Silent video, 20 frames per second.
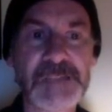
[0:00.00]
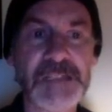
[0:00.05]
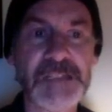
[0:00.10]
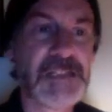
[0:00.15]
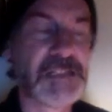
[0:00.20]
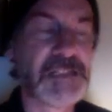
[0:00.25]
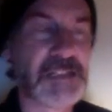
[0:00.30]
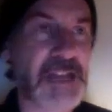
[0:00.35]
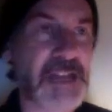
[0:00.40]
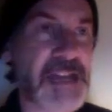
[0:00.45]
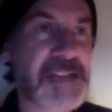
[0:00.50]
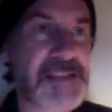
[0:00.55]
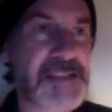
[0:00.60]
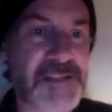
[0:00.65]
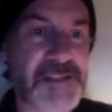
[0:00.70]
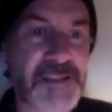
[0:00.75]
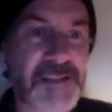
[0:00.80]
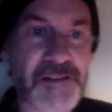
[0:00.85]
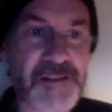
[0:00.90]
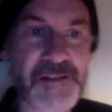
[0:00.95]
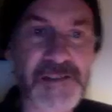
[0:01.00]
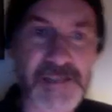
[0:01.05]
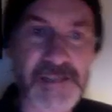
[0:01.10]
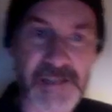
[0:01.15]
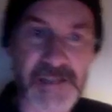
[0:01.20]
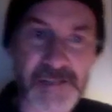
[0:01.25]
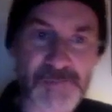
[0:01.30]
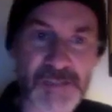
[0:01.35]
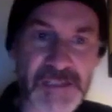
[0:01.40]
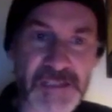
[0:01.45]
Last year,
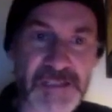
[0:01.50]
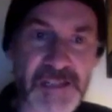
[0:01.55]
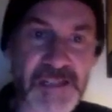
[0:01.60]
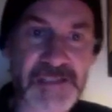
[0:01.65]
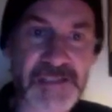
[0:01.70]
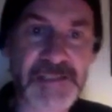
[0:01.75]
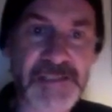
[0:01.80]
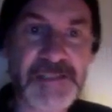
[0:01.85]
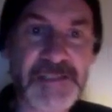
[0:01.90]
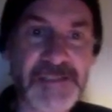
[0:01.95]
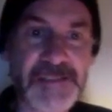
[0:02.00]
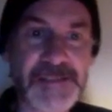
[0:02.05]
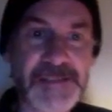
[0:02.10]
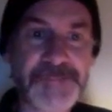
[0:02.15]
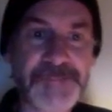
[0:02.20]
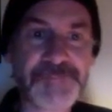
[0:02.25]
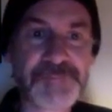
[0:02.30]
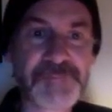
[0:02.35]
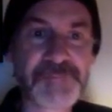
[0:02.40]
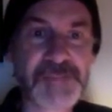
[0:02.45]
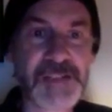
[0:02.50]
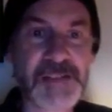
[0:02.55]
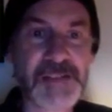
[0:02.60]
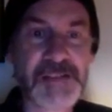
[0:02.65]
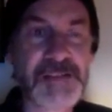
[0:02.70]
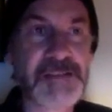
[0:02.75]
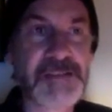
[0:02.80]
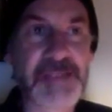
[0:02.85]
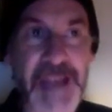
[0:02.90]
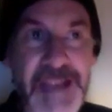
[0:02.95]
said MacDunn,
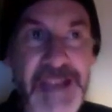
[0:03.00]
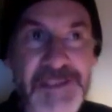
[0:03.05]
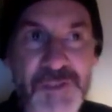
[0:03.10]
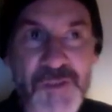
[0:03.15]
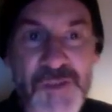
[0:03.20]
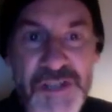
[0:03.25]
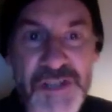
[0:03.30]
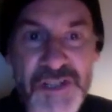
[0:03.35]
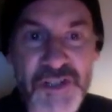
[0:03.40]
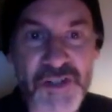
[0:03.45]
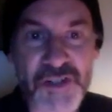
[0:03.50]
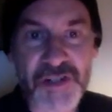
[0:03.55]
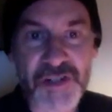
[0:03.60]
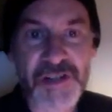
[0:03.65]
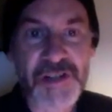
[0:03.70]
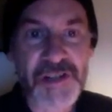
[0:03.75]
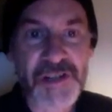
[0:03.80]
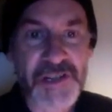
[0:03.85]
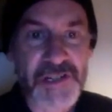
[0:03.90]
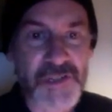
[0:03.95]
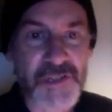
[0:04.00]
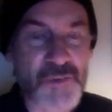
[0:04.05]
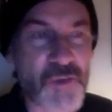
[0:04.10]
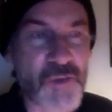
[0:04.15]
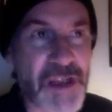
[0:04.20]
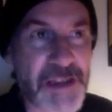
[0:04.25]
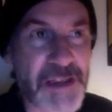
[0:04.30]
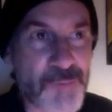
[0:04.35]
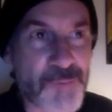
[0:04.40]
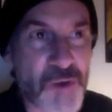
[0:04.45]
that creature
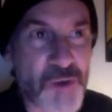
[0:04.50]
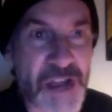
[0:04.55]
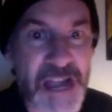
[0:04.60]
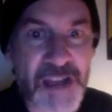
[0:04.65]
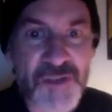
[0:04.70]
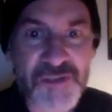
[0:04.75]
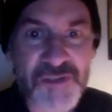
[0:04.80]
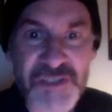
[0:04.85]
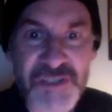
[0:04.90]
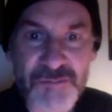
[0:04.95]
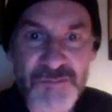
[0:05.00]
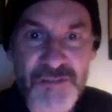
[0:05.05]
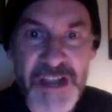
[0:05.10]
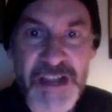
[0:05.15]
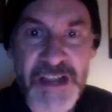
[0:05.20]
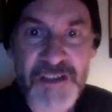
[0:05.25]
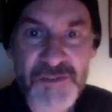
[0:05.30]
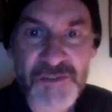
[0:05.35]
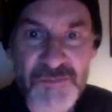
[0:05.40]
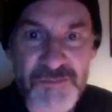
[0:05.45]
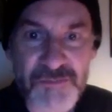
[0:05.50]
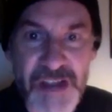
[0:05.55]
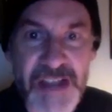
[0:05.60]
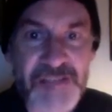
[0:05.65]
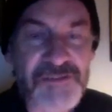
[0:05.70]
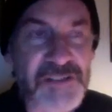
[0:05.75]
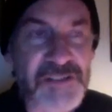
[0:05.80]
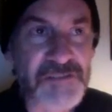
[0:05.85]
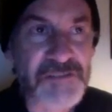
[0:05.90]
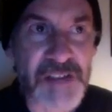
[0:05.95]
swam round and round,
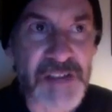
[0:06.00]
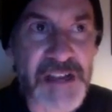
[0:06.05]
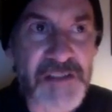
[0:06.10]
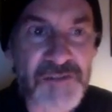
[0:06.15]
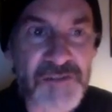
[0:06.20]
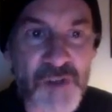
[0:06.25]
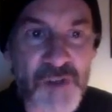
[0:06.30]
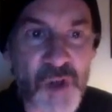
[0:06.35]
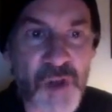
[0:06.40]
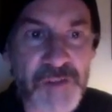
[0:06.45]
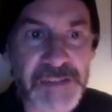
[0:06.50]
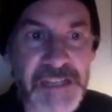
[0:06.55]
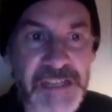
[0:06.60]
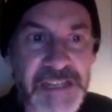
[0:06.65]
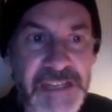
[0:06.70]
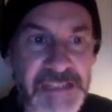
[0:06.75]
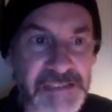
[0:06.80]
round and round all night,